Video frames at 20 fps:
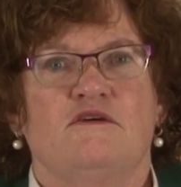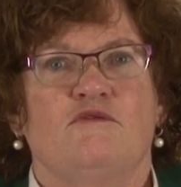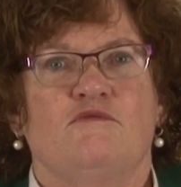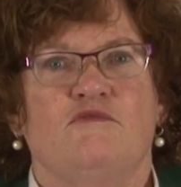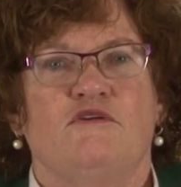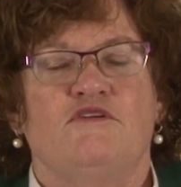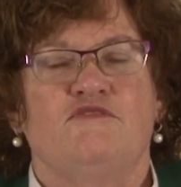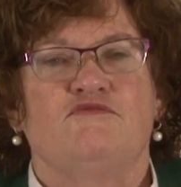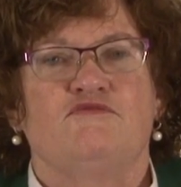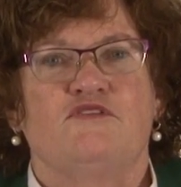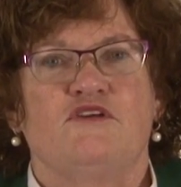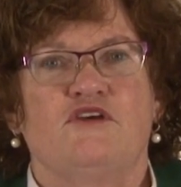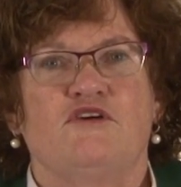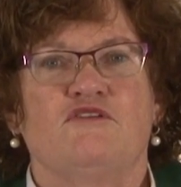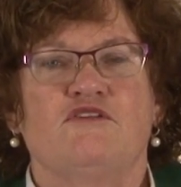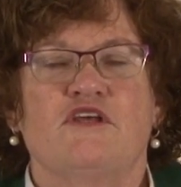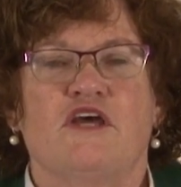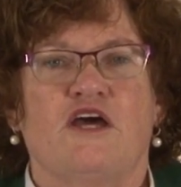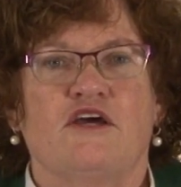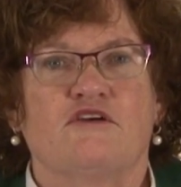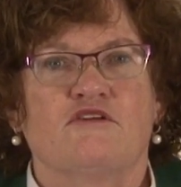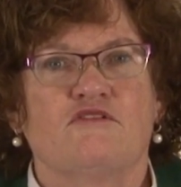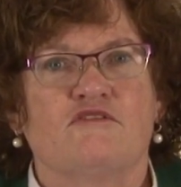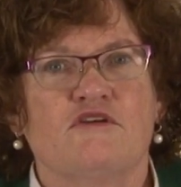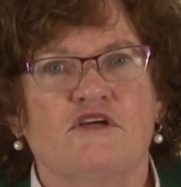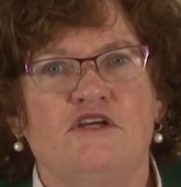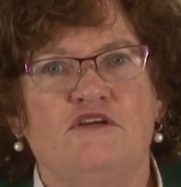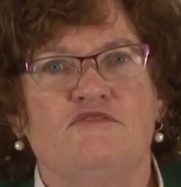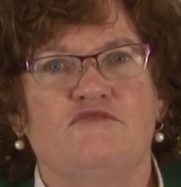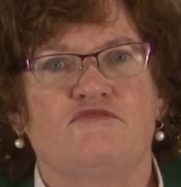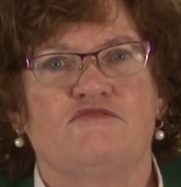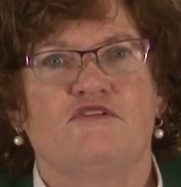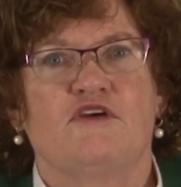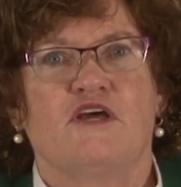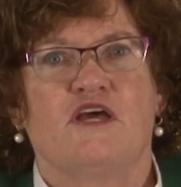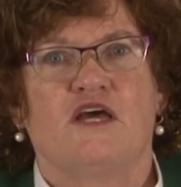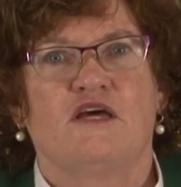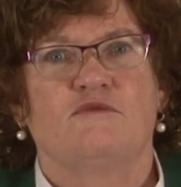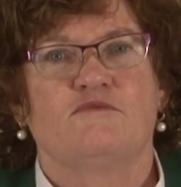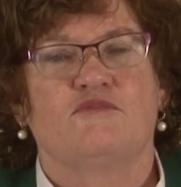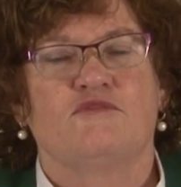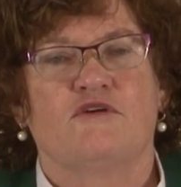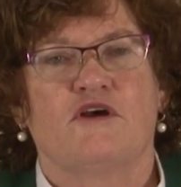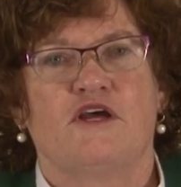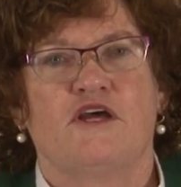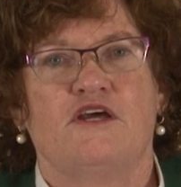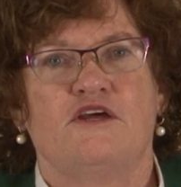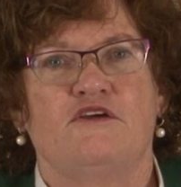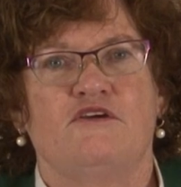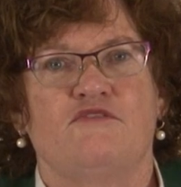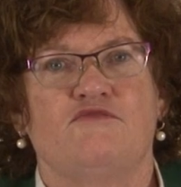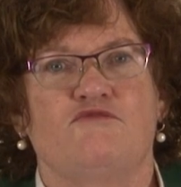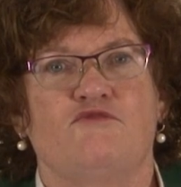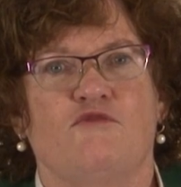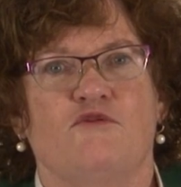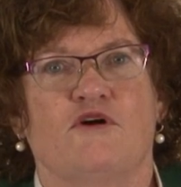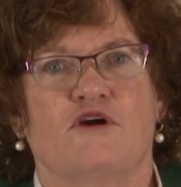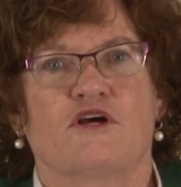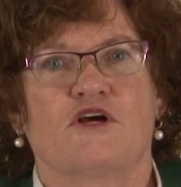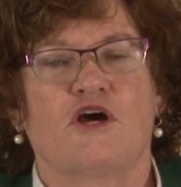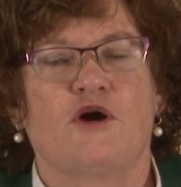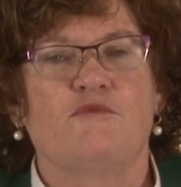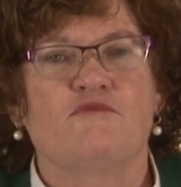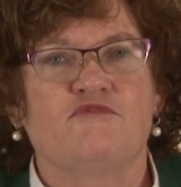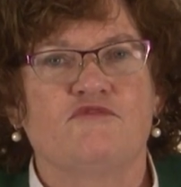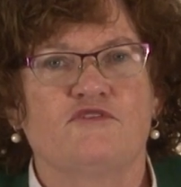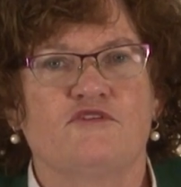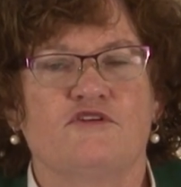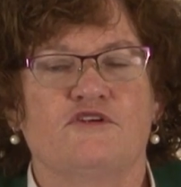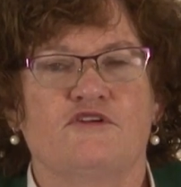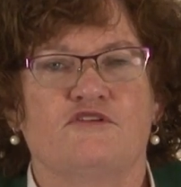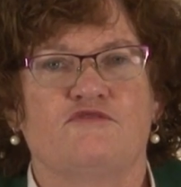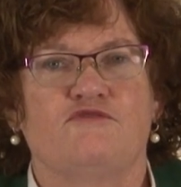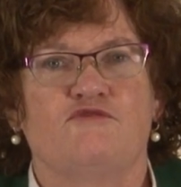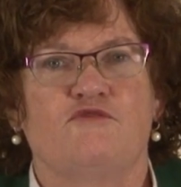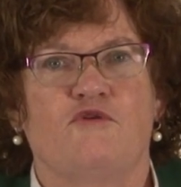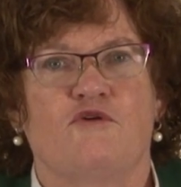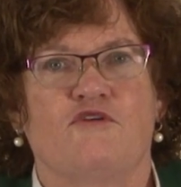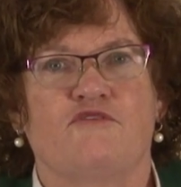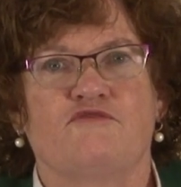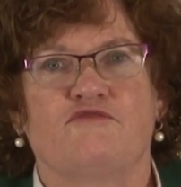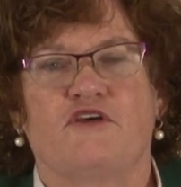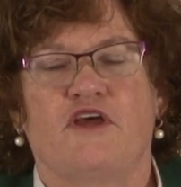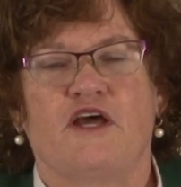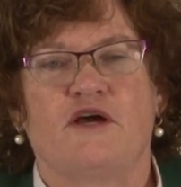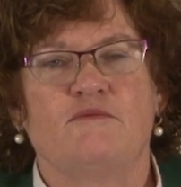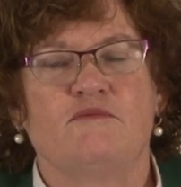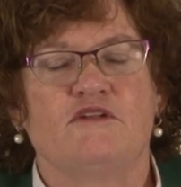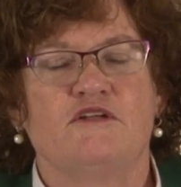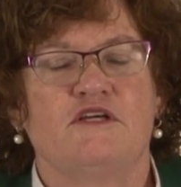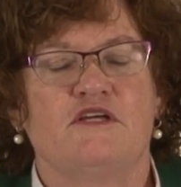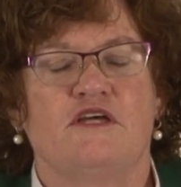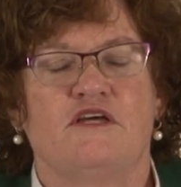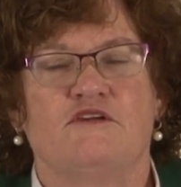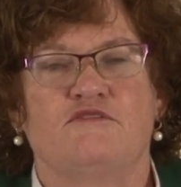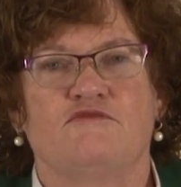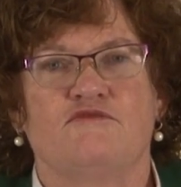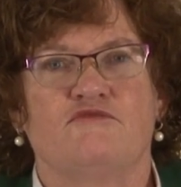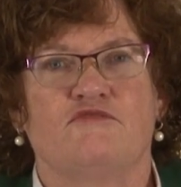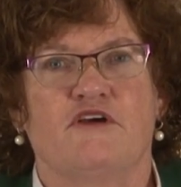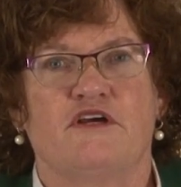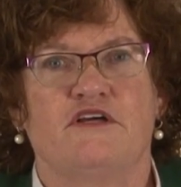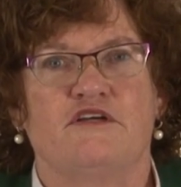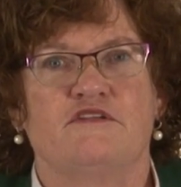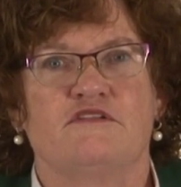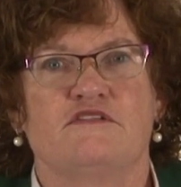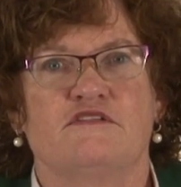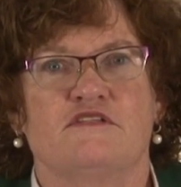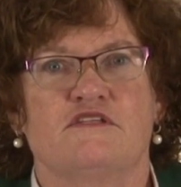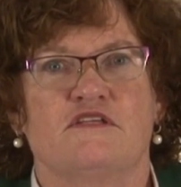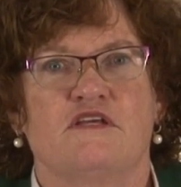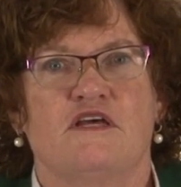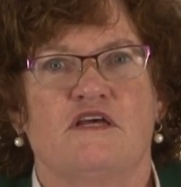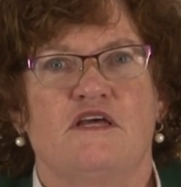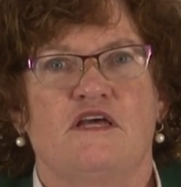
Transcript: We feel that grief and pray for comfort for family and friends,